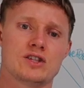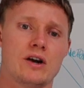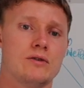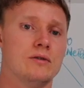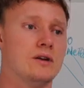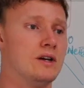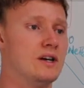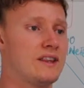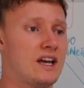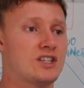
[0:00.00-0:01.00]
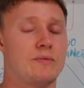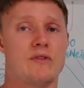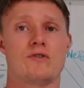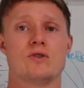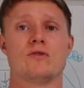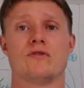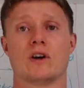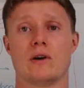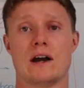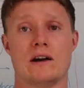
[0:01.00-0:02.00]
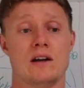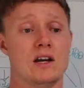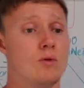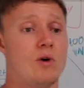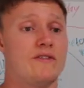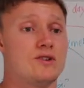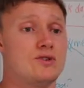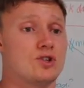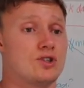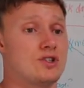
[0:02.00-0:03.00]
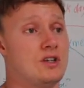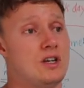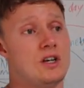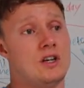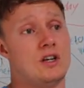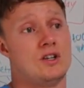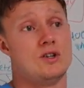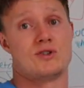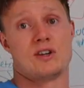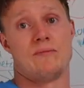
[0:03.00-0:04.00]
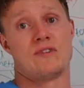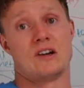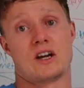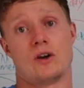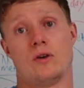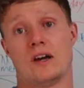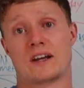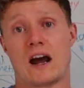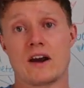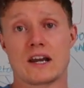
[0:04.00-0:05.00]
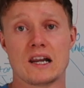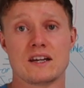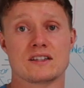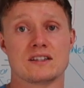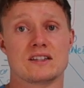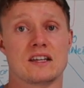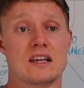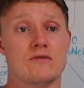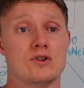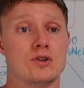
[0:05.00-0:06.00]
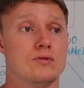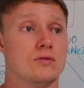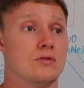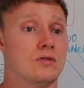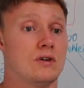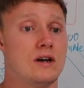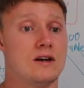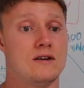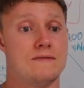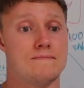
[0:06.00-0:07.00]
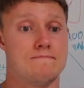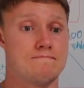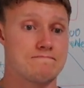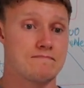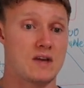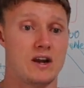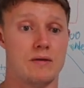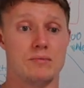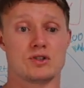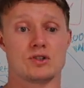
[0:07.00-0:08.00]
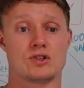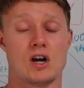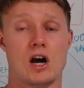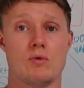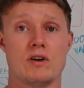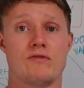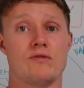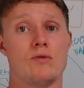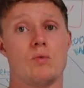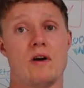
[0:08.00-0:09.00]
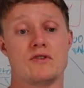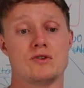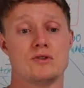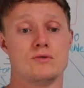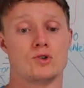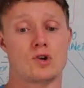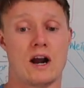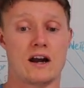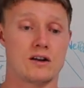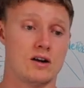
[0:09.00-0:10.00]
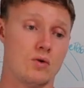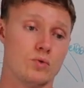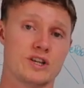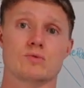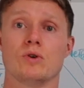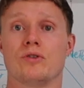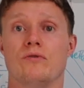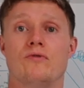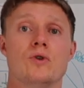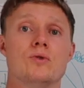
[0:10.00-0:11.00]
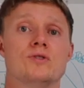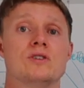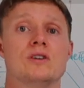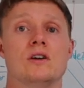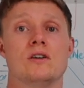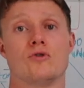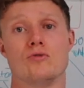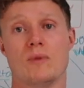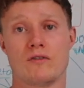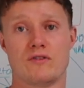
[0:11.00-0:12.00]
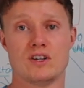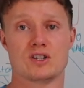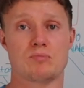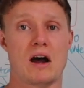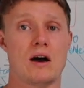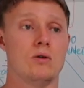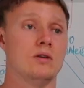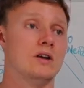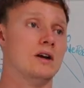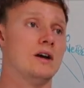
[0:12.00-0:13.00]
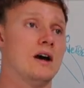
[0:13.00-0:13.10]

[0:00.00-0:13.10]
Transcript: So that's something for you to figure out, whether you just use something like an online calculator to give you a number to start with, whether you track a week's worth of food through MyFitnessPal.